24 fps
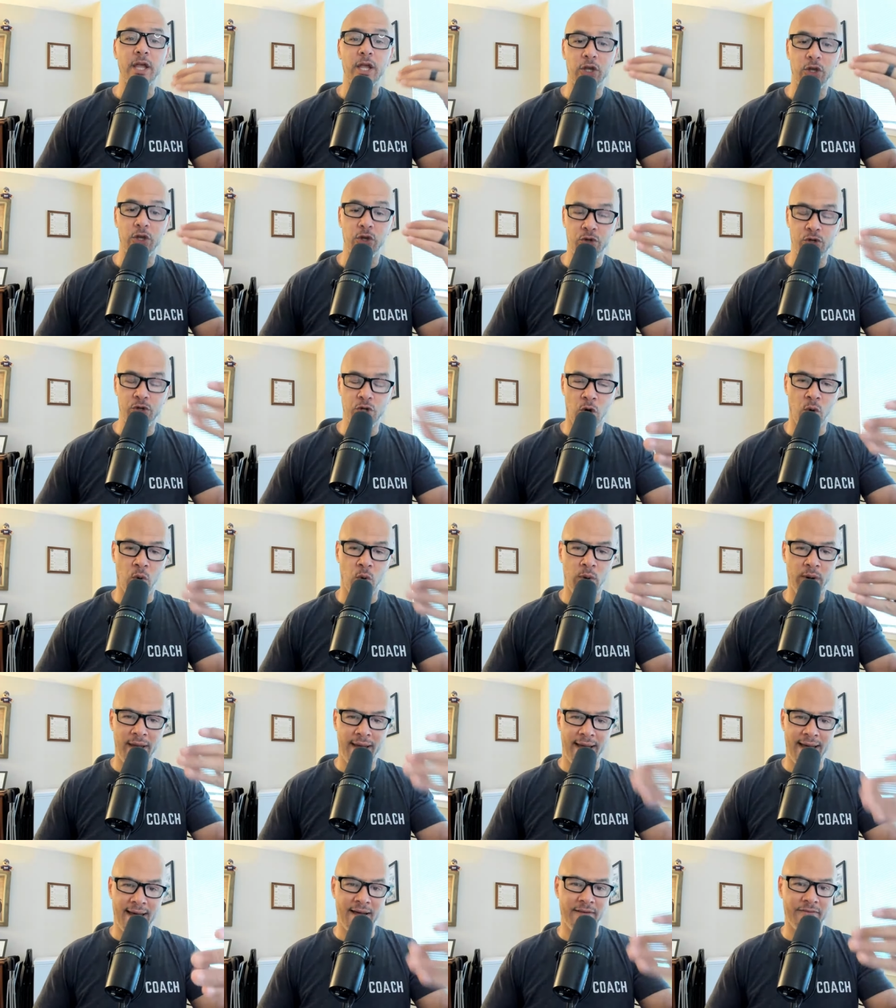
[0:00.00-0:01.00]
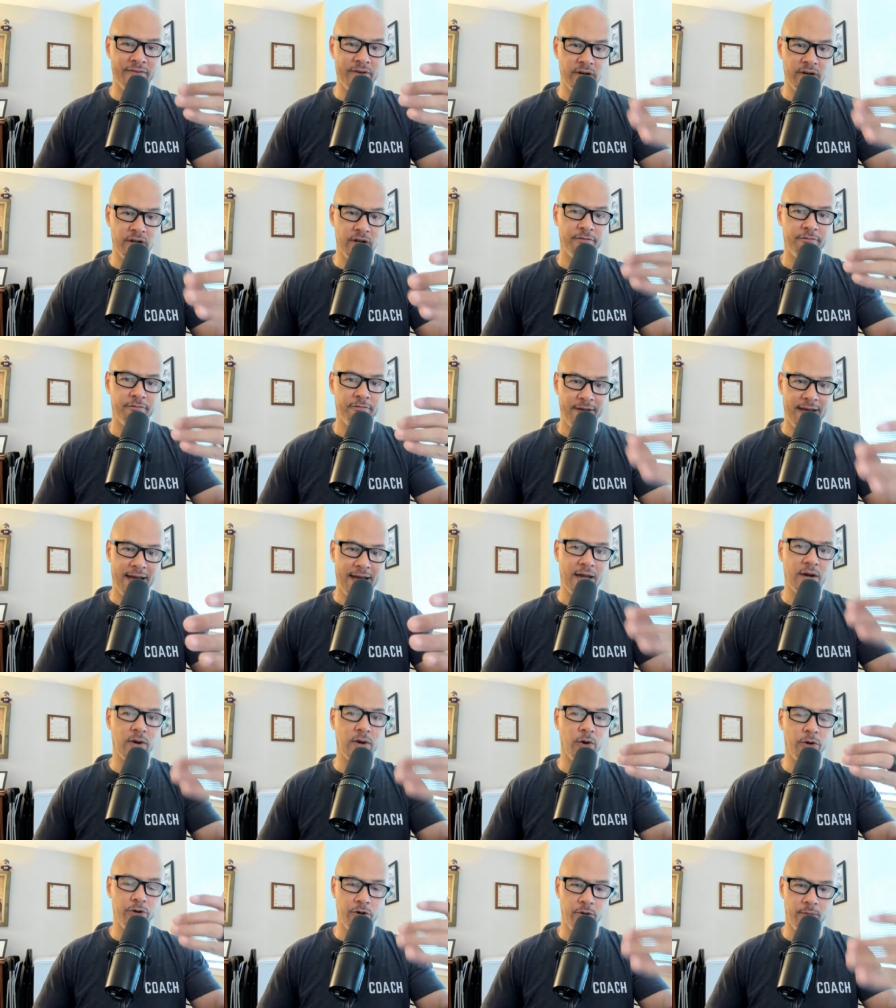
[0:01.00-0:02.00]
You don't have enough fat
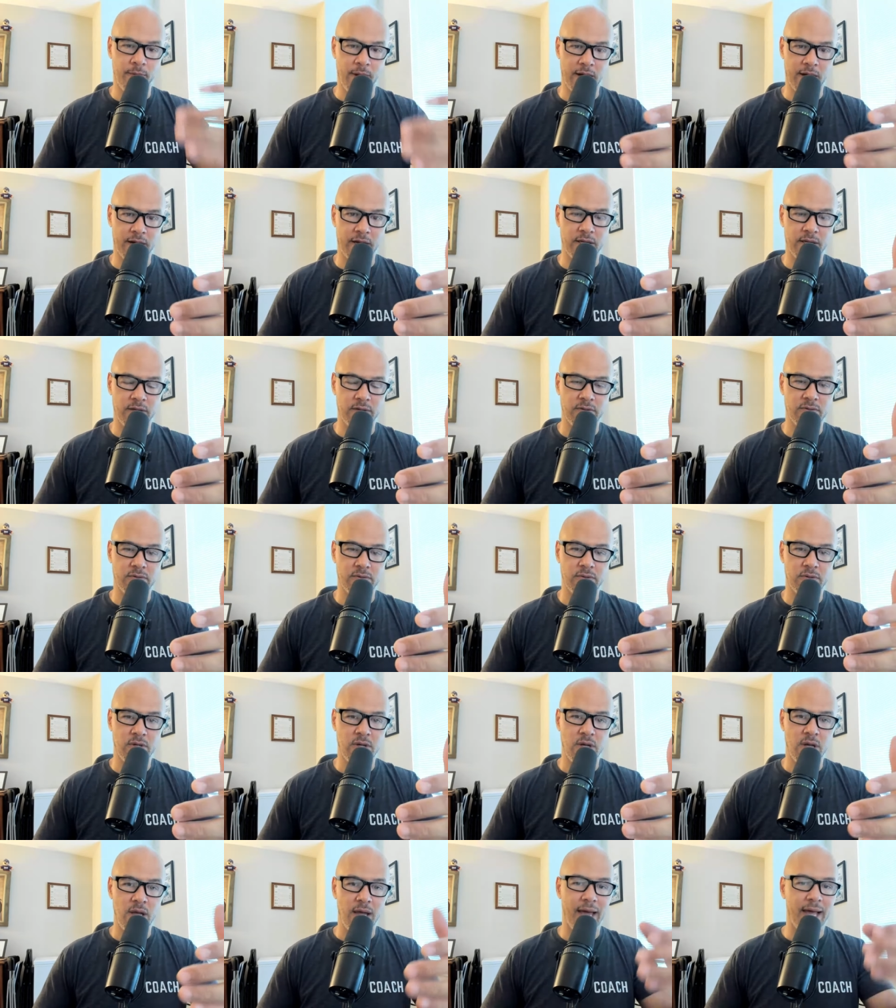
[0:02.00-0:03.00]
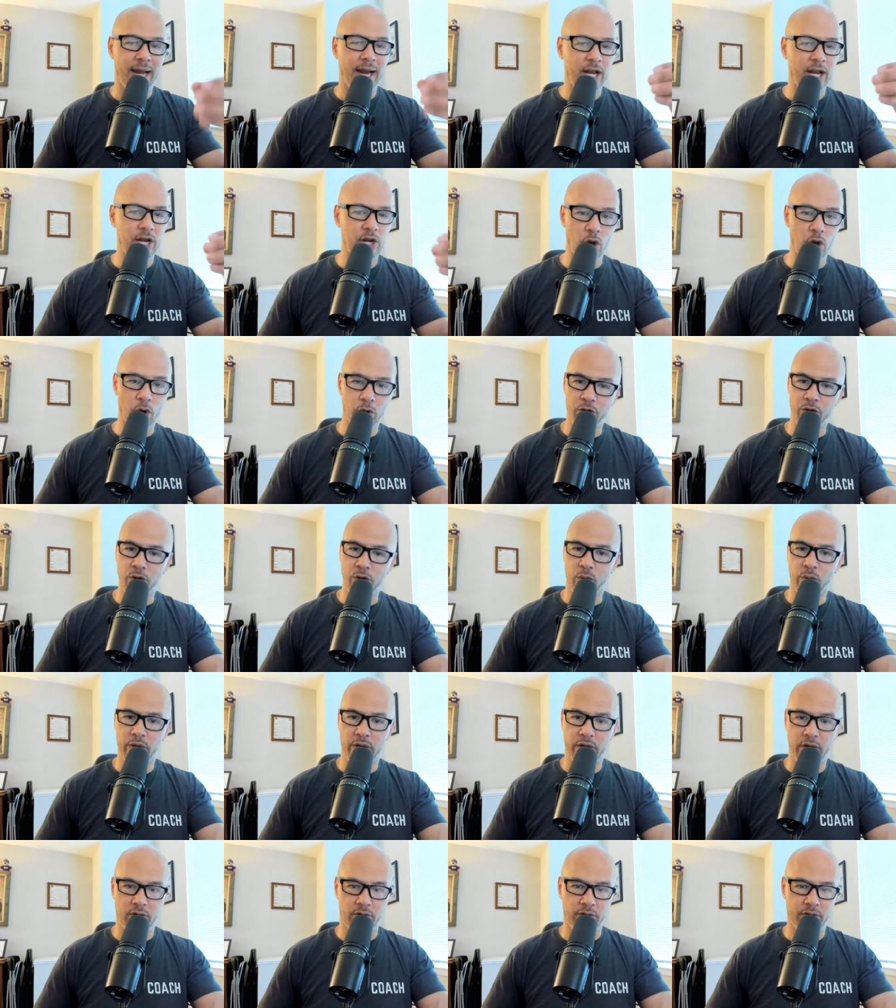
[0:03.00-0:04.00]
on your body. And I know you don't
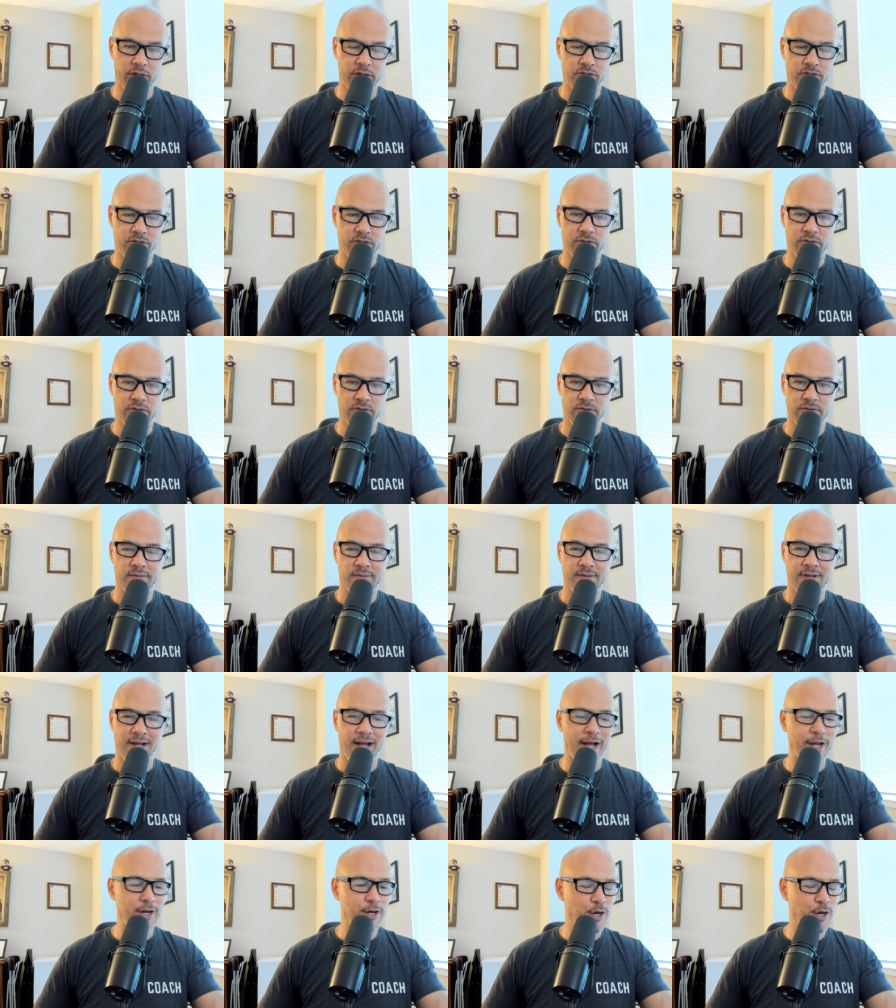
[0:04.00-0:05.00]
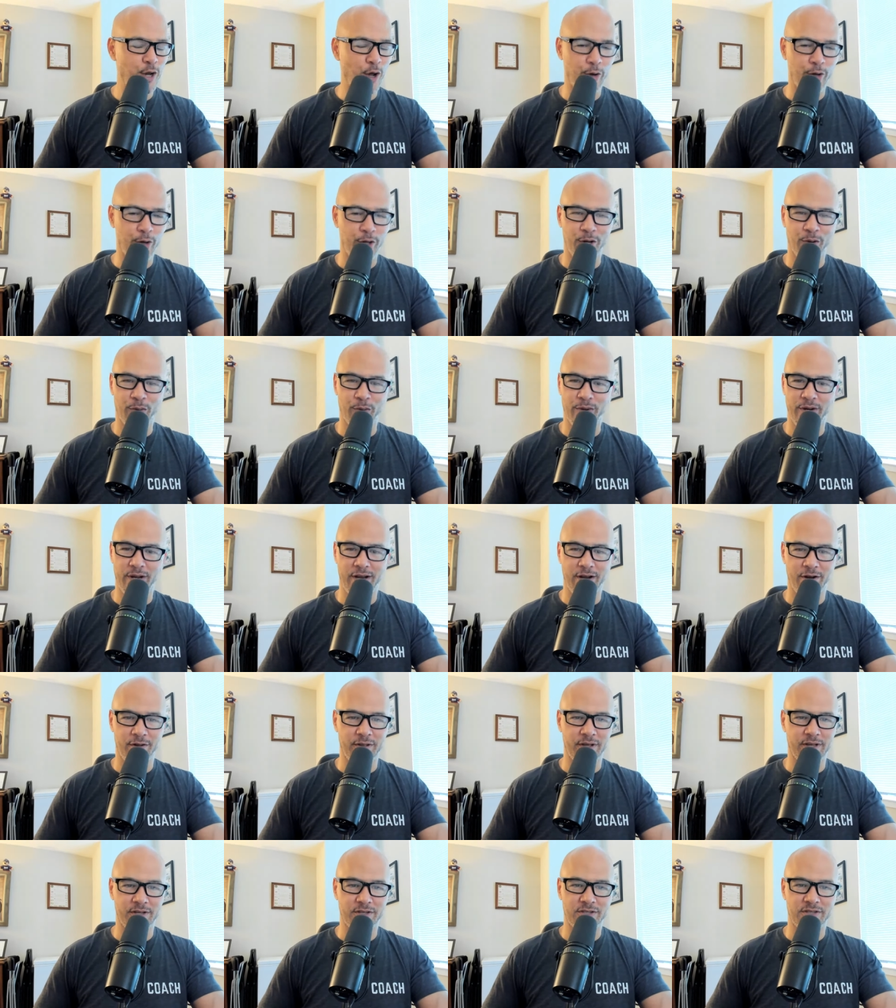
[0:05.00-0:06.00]
want to hear this. I know you don't want to hear
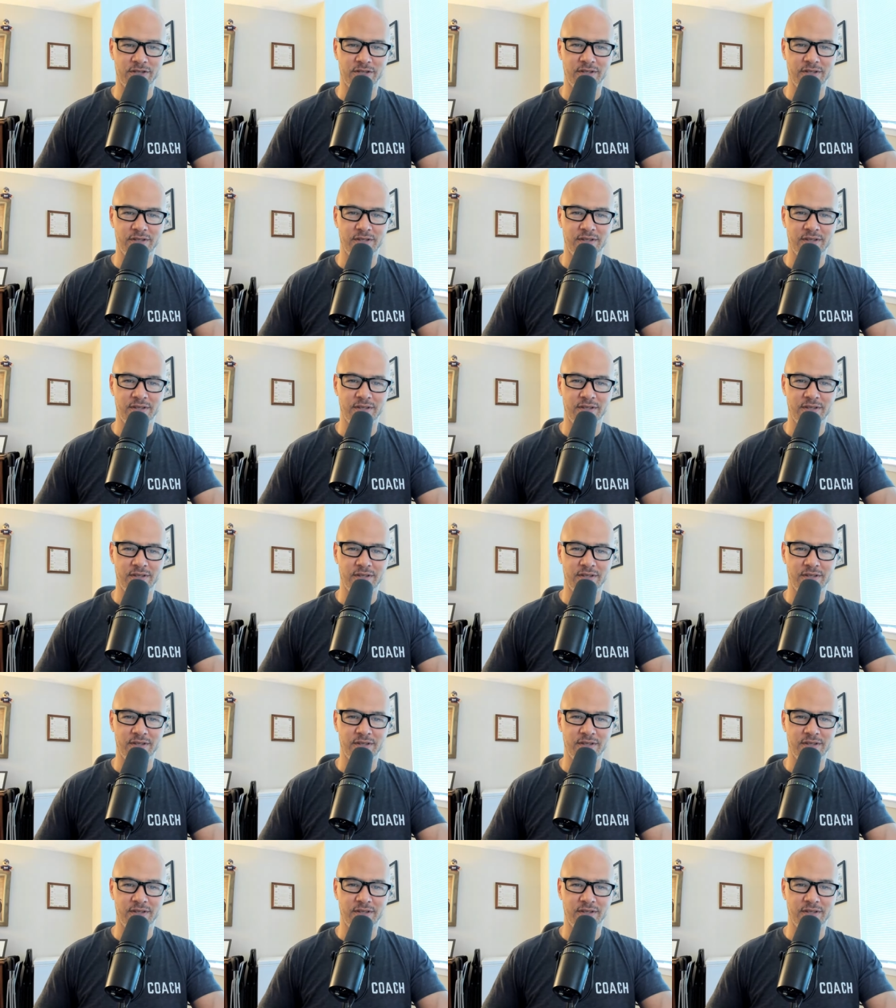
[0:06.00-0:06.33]
this.